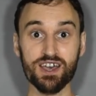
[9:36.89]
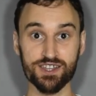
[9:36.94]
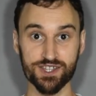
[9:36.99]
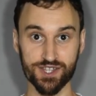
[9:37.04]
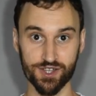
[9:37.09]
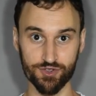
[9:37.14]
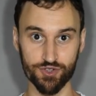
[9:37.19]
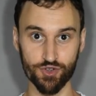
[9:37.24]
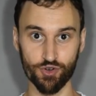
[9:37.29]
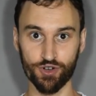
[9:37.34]

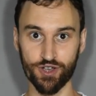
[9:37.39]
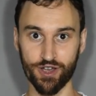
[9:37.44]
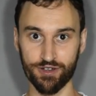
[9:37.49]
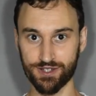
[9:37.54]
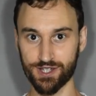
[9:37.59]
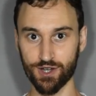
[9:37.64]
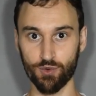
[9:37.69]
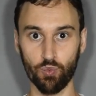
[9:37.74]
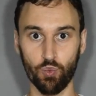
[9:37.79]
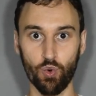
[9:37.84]
So you're
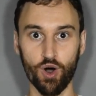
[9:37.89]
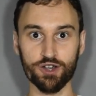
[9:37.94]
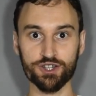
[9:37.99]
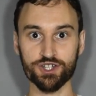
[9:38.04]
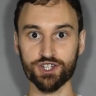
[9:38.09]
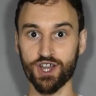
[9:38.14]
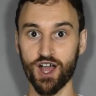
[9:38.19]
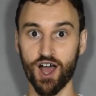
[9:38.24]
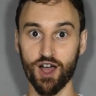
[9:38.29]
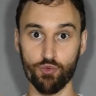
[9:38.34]
going to
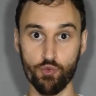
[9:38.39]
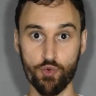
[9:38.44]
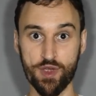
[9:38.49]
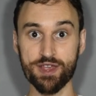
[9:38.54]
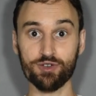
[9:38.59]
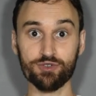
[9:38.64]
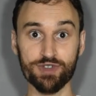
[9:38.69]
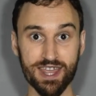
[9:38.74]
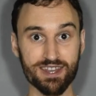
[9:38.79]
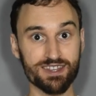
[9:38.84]
watch a
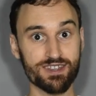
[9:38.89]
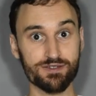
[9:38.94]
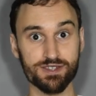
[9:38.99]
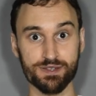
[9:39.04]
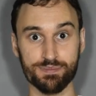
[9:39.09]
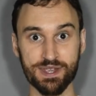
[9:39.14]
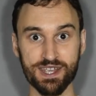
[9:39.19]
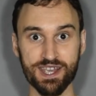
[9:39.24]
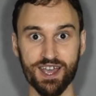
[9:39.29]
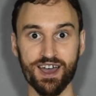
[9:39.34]
real native
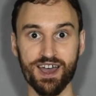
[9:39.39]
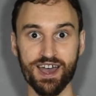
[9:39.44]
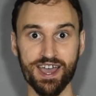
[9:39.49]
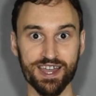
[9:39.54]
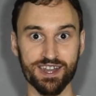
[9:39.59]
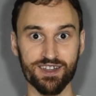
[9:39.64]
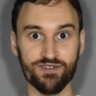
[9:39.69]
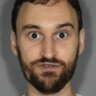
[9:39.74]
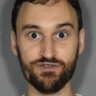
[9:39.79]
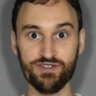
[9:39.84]
speaker
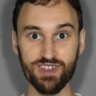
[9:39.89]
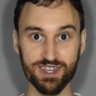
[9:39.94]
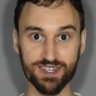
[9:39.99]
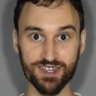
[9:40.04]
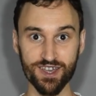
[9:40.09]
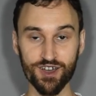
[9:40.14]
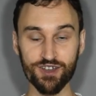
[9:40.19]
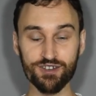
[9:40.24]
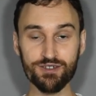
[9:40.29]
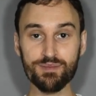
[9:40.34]
in a
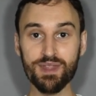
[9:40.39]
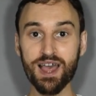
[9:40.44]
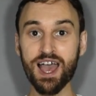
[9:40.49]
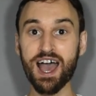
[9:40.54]
video,